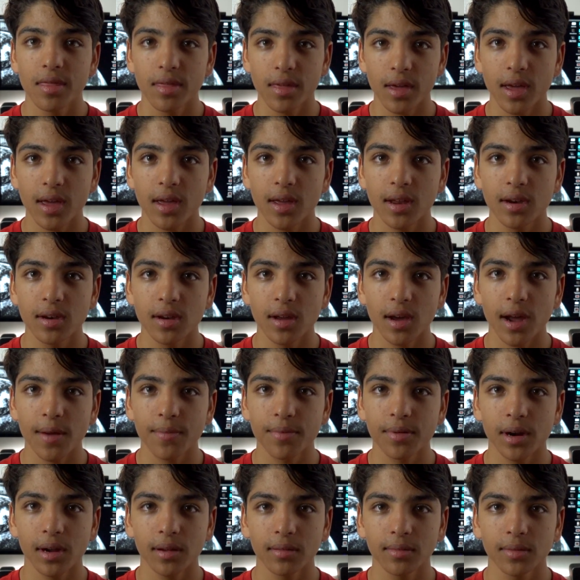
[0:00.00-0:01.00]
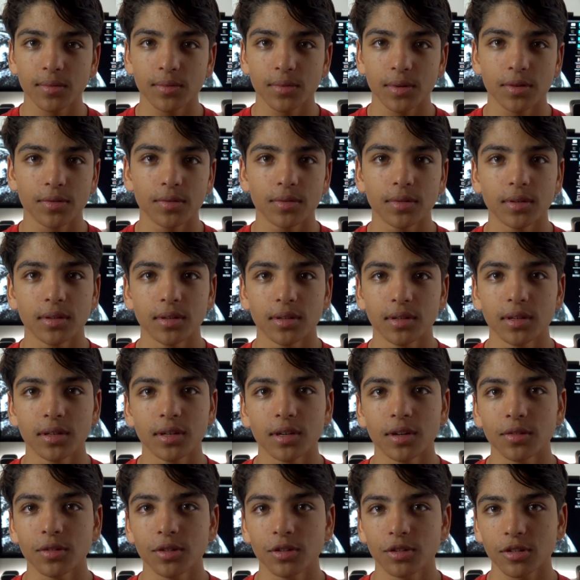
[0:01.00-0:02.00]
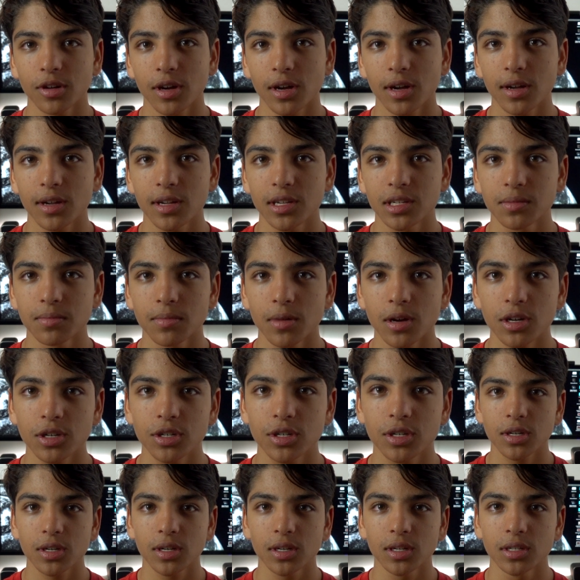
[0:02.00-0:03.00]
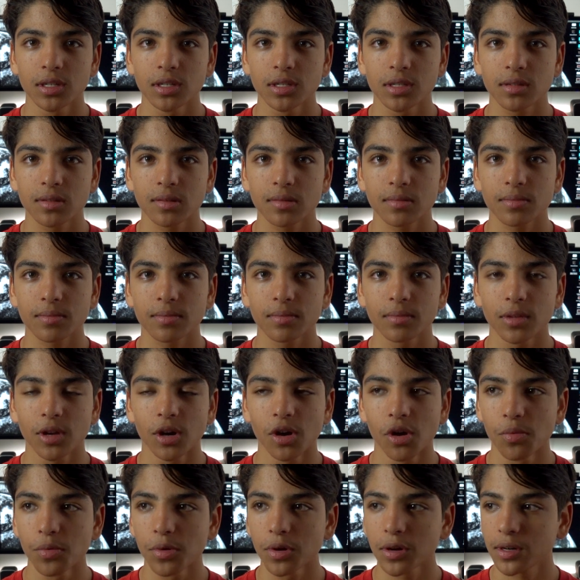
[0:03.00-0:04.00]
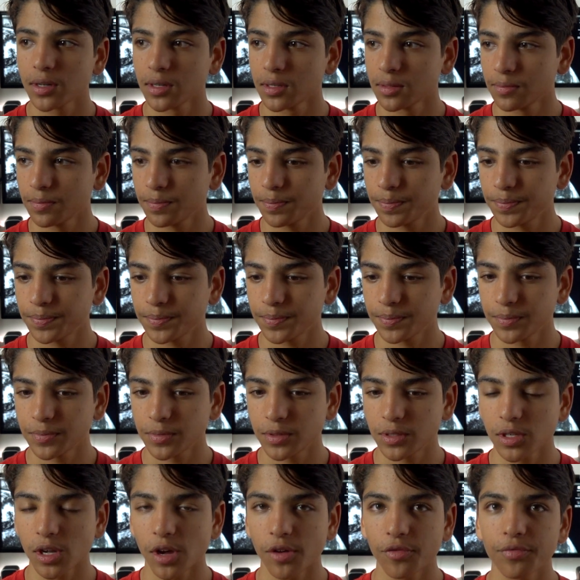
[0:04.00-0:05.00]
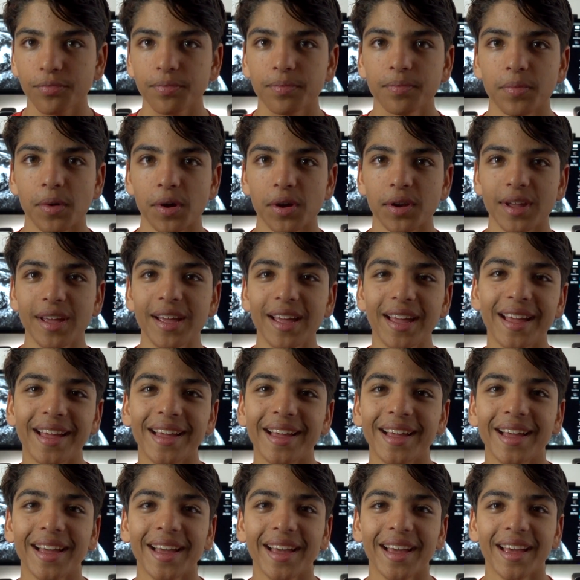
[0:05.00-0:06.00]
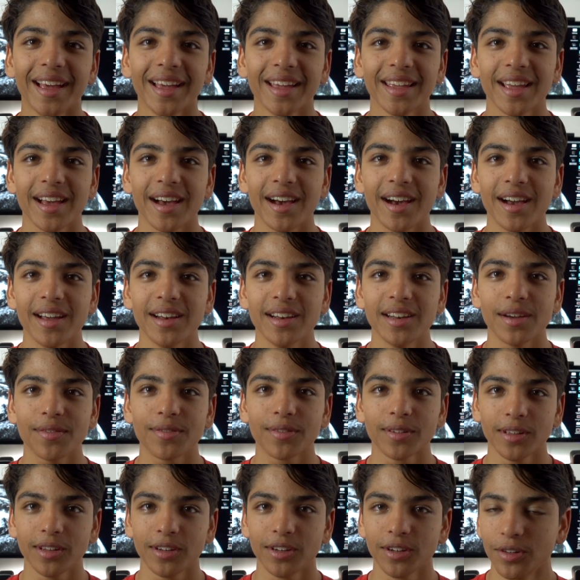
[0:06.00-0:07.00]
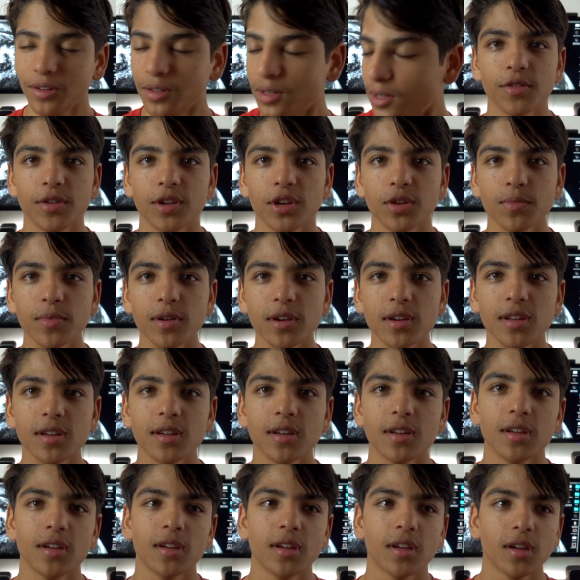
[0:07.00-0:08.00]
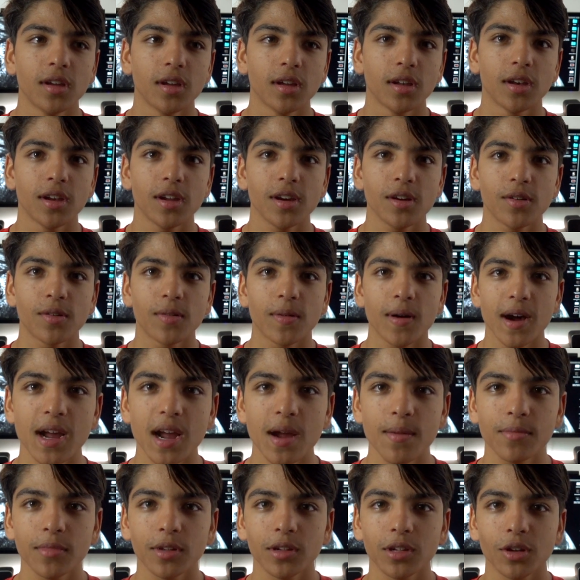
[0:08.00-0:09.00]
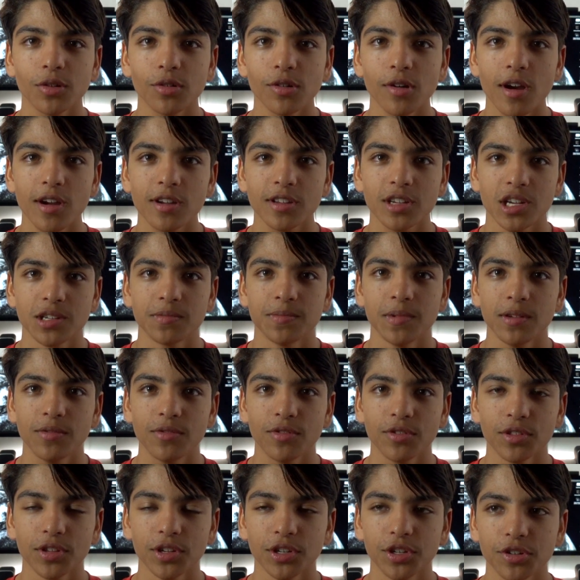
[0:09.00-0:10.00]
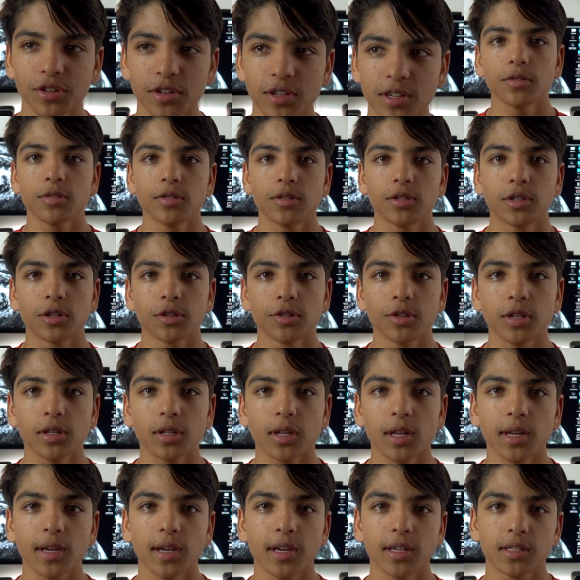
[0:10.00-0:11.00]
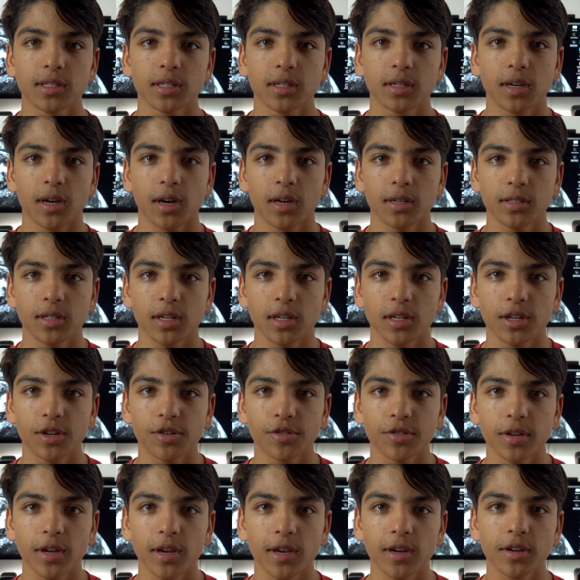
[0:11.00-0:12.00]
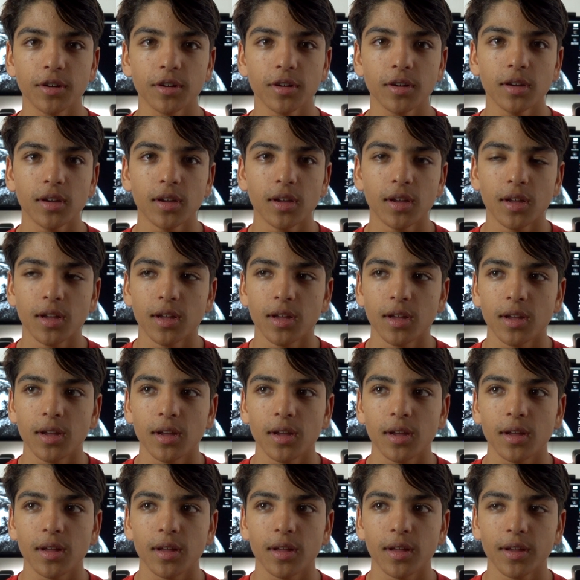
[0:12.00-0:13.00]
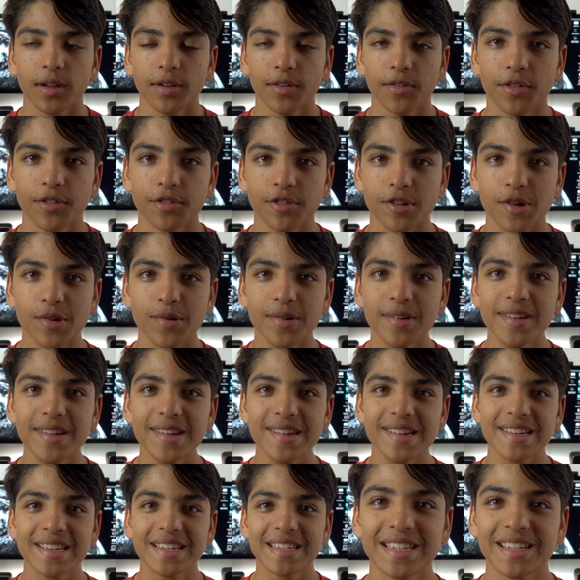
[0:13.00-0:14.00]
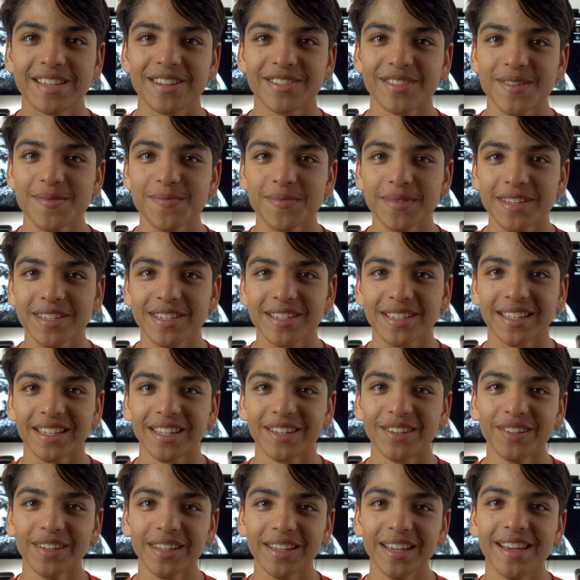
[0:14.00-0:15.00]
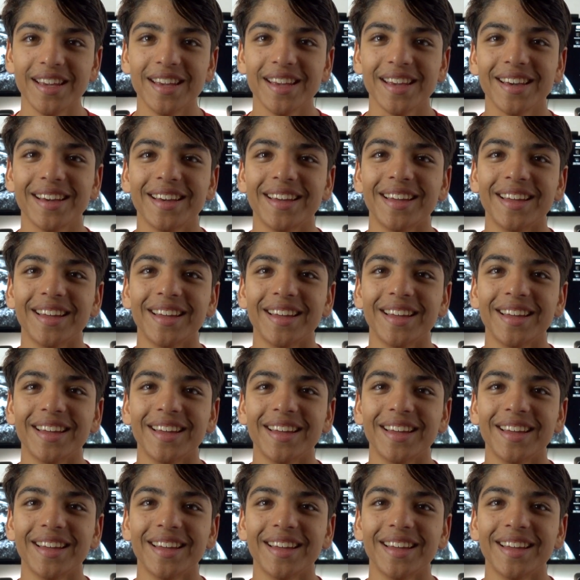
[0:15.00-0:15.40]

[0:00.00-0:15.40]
Then I probably won't, you know, draw as much because homework and stuff, but yeah, I definitely do. Are you human? No, I am the Lorax, I speak for them. What was your journey like as a content creator? Growing extremely slowly.